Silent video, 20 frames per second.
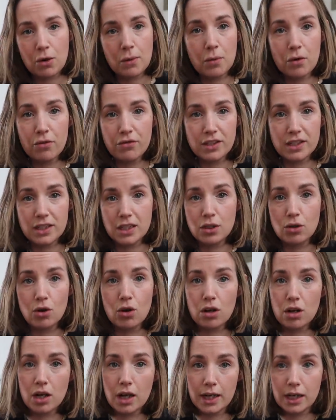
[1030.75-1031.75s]
I'm obviously
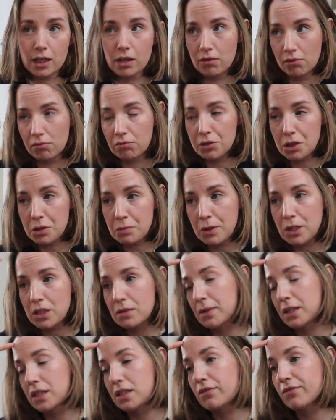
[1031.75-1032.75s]
not like the
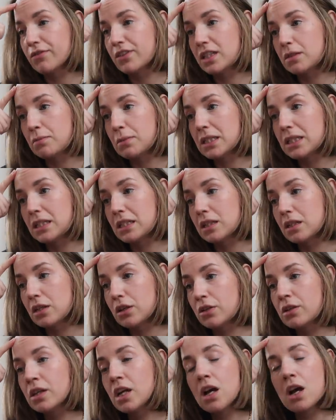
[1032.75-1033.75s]
spokesperson for this business
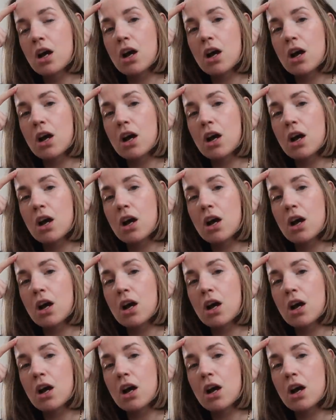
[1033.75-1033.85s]
loan.